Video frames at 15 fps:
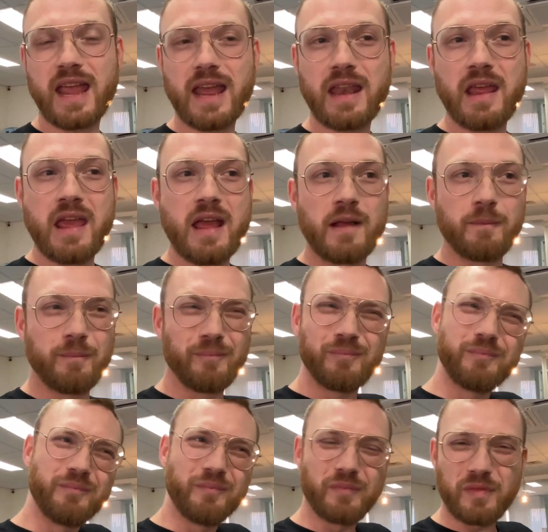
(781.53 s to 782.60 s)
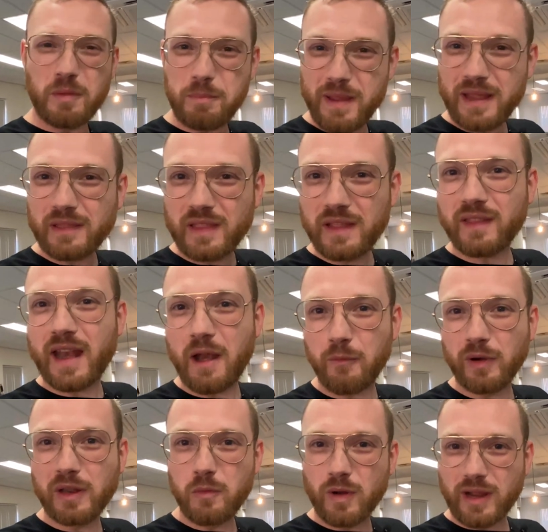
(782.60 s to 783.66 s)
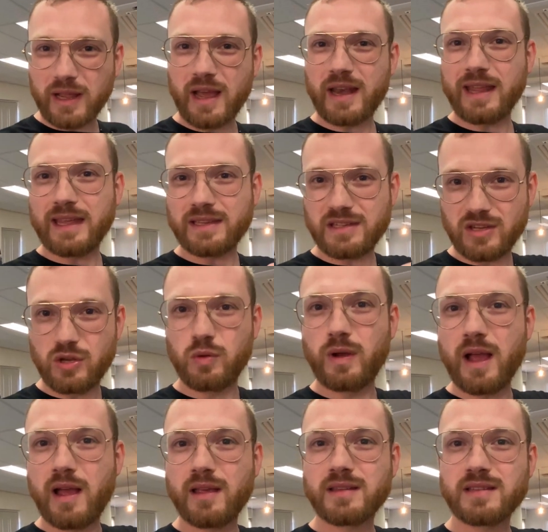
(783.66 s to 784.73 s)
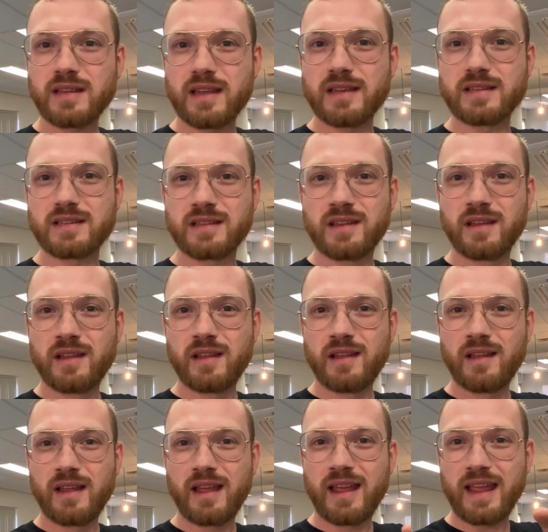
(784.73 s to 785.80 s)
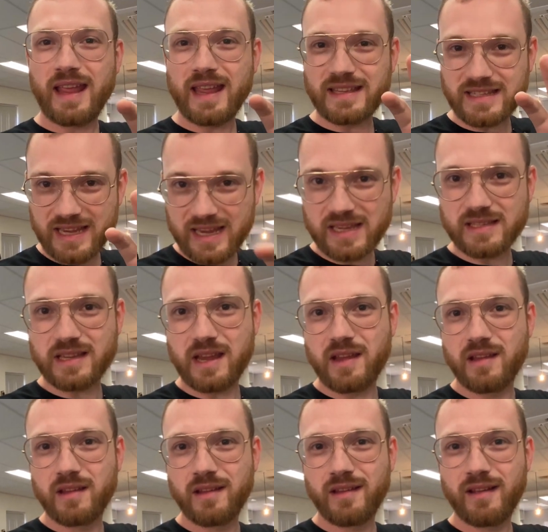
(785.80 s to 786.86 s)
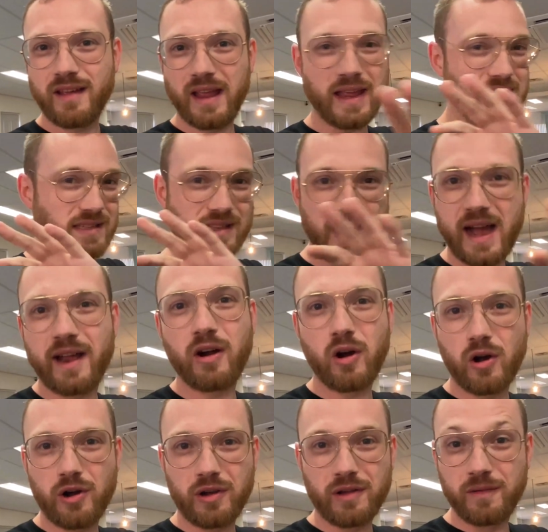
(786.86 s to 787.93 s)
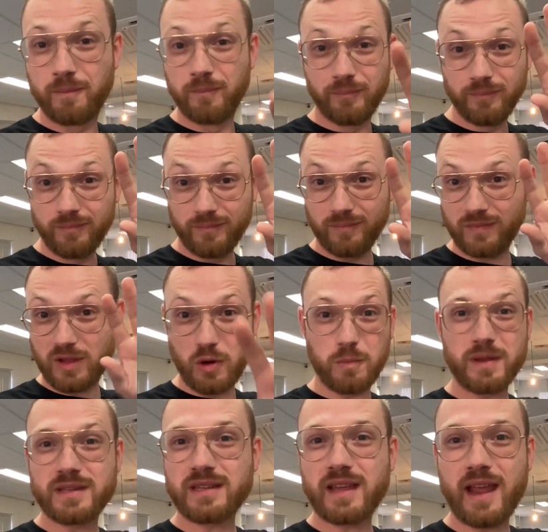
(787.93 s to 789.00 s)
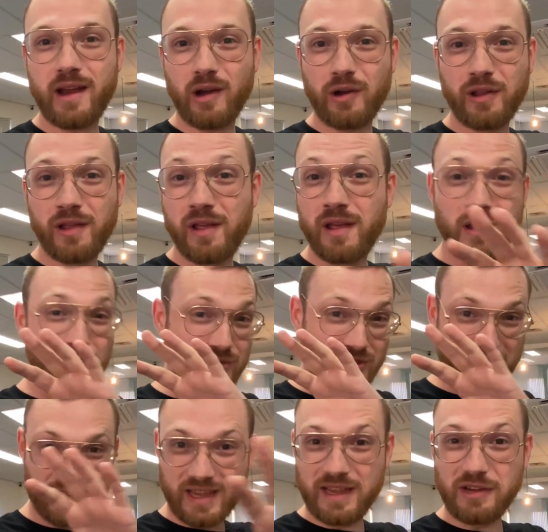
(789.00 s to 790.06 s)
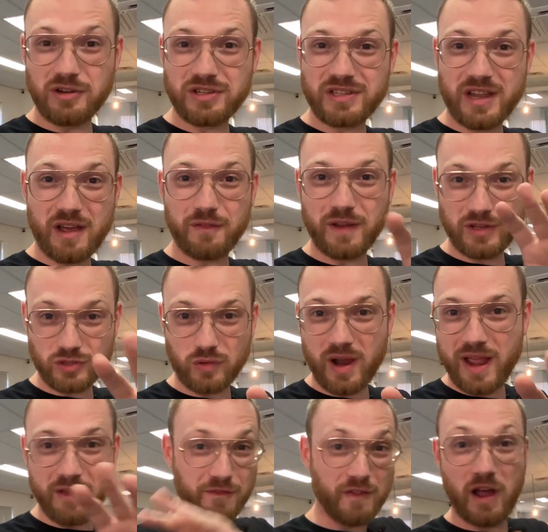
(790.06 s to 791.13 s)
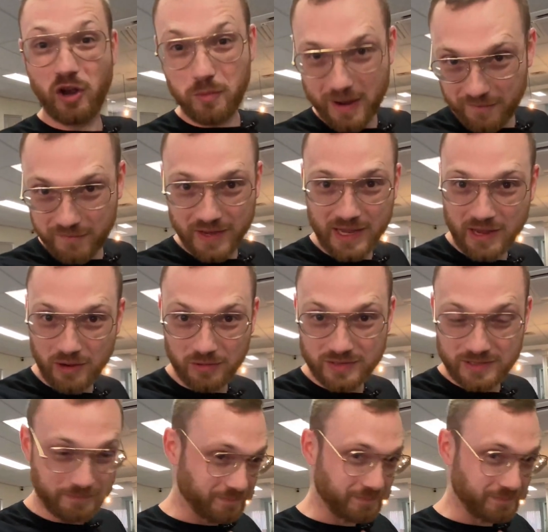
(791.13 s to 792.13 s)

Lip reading: And the big thing that I really want to kind of get to you guys is it's easy. It's not hard. Don't be scared. Just get your stuff and try it. Follow my videos.